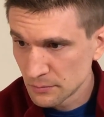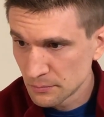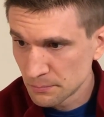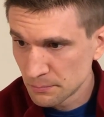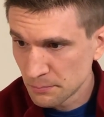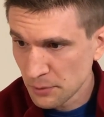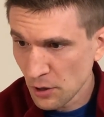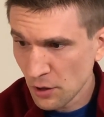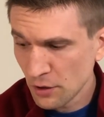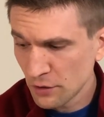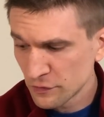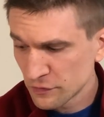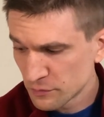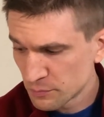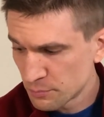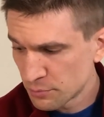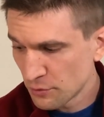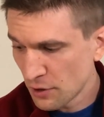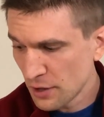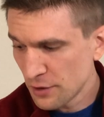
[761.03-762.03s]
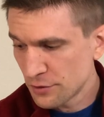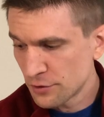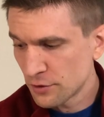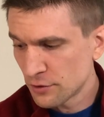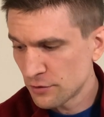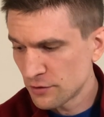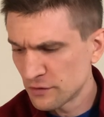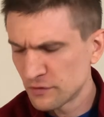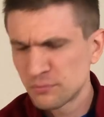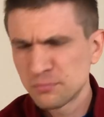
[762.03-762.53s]
Paul's
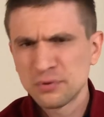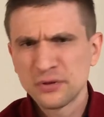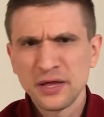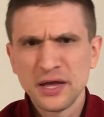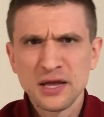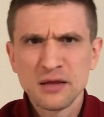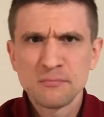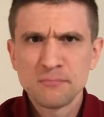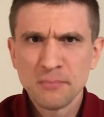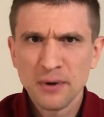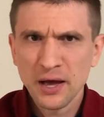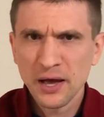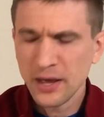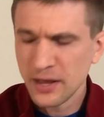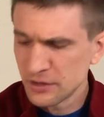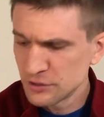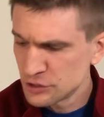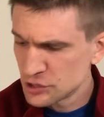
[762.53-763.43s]
brother is played by